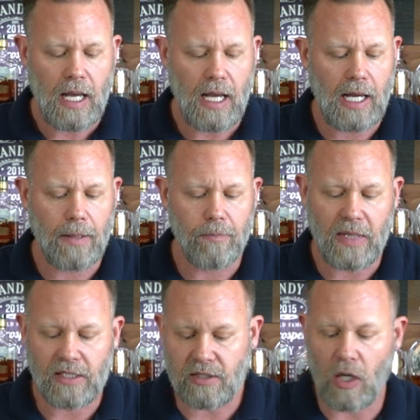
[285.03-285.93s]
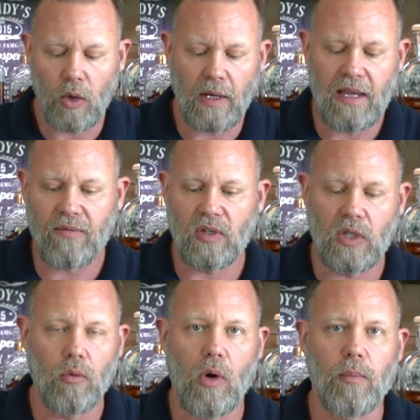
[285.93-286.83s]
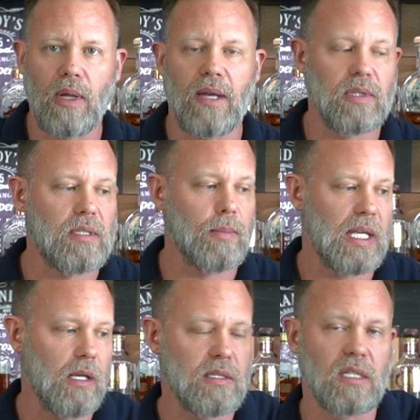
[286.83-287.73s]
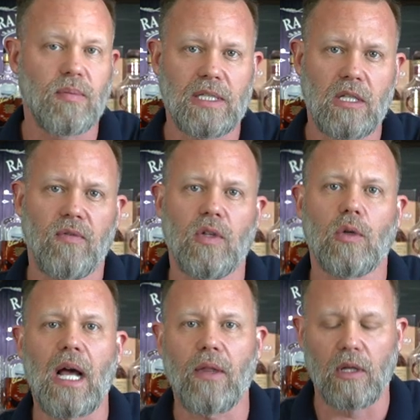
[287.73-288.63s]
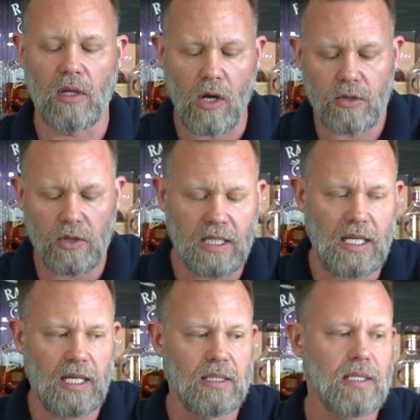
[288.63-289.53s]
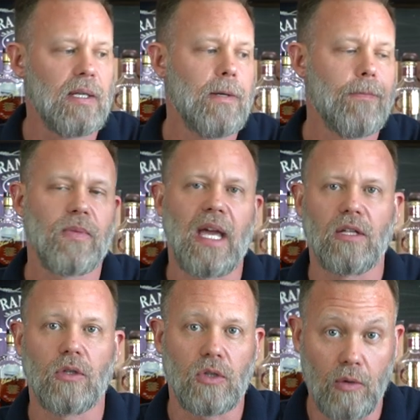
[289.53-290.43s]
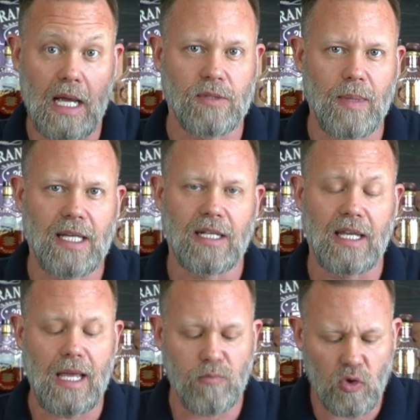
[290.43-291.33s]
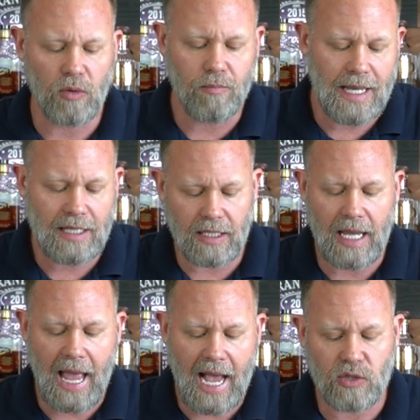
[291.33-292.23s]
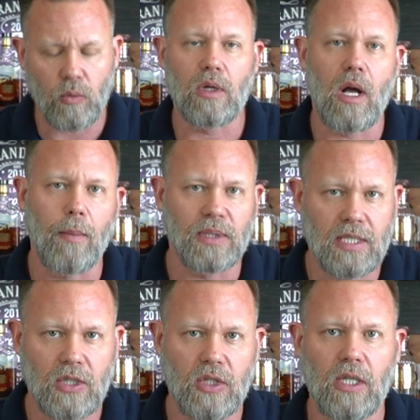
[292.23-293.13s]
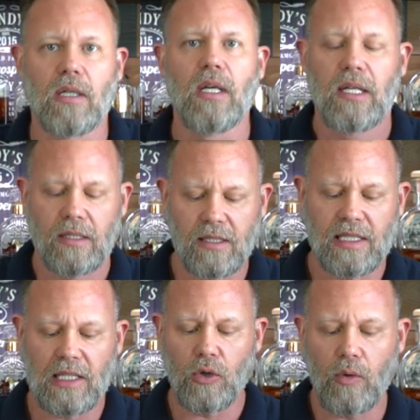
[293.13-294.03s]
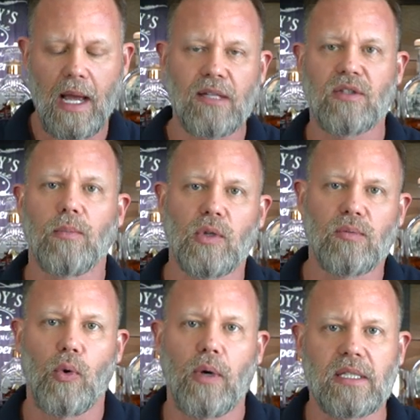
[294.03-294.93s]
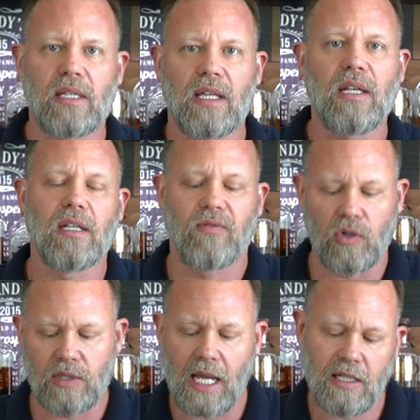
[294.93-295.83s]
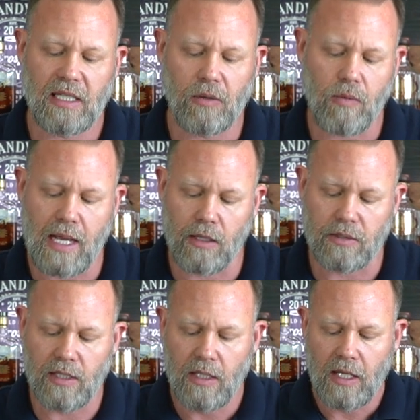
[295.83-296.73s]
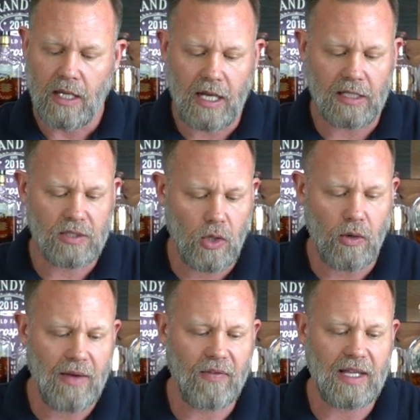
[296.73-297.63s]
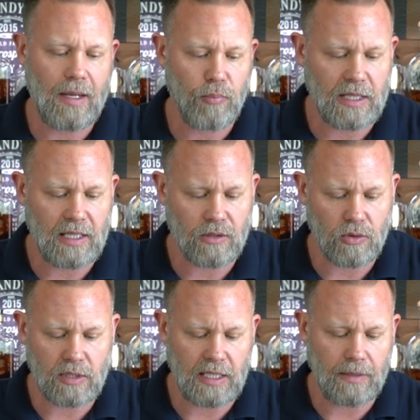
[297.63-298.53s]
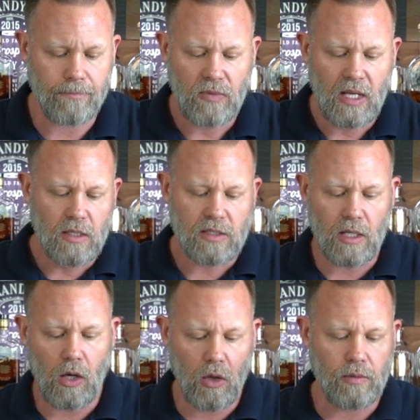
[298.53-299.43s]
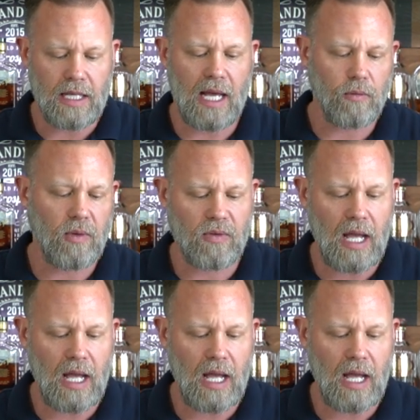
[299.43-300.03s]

And so if you are playing with somebody else, especially if you got the larger kit and you guys make it a game, you could make it an actual competition to see who has the most points at the end of your tasting rounds. So I find that pretty interesting. So now that we've